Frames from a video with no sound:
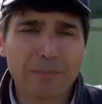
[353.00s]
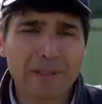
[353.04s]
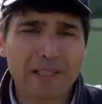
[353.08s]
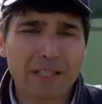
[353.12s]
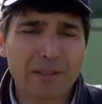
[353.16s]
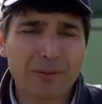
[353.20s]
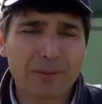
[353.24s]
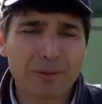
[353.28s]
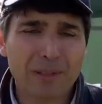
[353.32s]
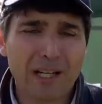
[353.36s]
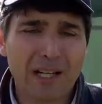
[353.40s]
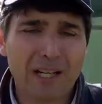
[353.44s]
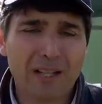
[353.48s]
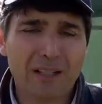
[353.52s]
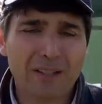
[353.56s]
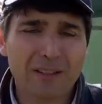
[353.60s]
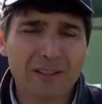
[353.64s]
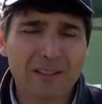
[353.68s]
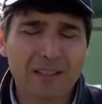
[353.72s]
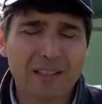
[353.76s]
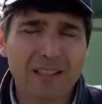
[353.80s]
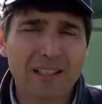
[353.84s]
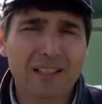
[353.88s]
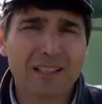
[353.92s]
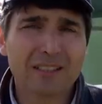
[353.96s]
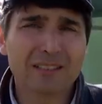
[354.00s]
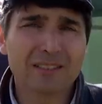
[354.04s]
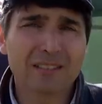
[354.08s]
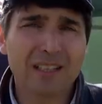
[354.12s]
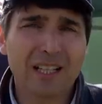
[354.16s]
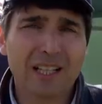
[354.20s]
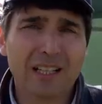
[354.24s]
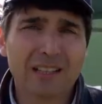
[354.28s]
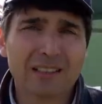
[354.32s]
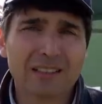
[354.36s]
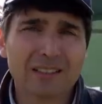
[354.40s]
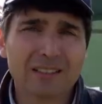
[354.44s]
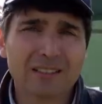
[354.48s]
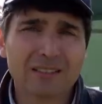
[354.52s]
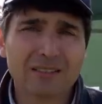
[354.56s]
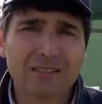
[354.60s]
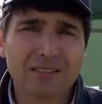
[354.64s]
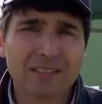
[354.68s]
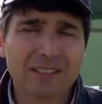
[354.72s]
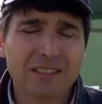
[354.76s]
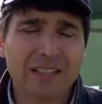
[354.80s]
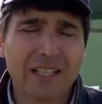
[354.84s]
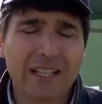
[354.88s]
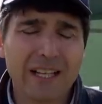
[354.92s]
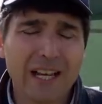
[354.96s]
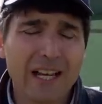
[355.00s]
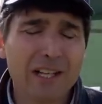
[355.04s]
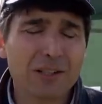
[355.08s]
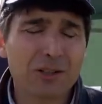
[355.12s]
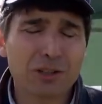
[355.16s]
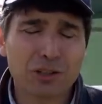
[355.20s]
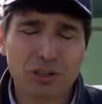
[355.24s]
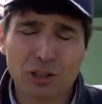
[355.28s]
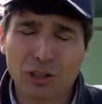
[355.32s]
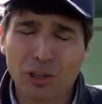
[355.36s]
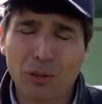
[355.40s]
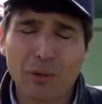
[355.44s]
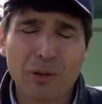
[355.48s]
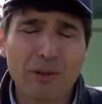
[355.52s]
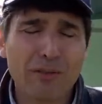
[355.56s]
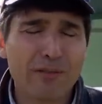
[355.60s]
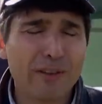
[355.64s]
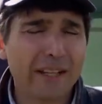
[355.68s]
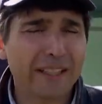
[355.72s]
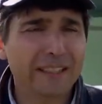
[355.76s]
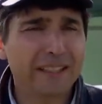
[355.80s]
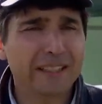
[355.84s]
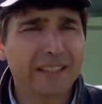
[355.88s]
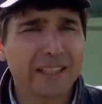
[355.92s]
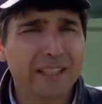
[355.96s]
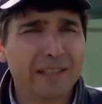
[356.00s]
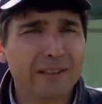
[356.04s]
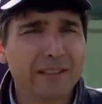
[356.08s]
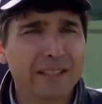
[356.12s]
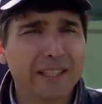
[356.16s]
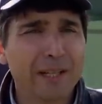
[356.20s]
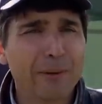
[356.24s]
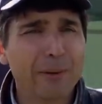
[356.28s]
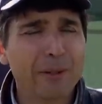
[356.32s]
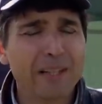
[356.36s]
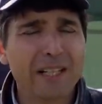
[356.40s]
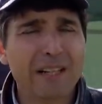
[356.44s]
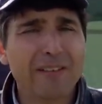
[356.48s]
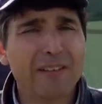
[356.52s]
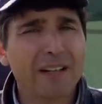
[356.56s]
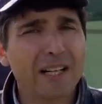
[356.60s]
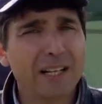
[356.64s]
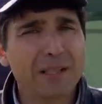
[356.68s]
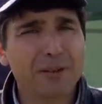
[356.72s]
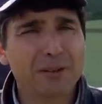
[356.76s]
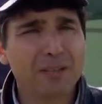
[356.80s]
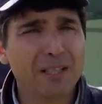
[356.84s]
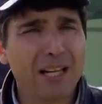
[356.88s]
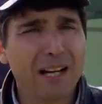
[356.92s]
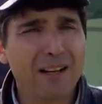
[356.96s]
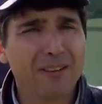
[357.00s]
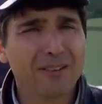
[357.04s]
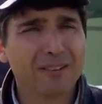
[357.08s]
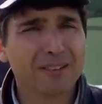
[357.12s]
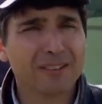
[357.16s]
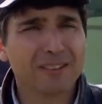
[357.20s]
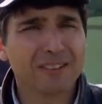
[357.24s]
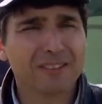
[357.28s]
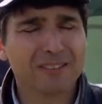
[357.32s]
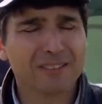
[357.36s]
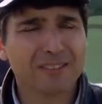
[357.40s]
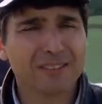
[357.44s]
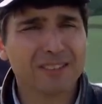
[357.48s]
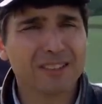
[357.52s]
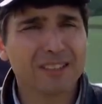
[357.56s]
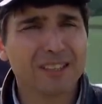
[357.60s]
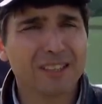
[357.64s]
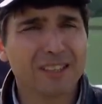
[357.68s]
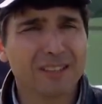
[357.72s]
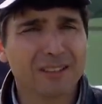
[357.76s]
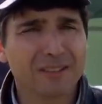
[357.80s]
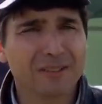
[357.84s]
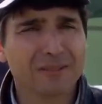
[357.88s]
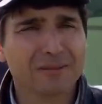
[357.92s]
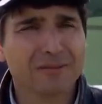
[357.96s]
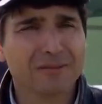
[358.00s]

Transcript: been around and, and they are so effective that they will never let you down. Yeah.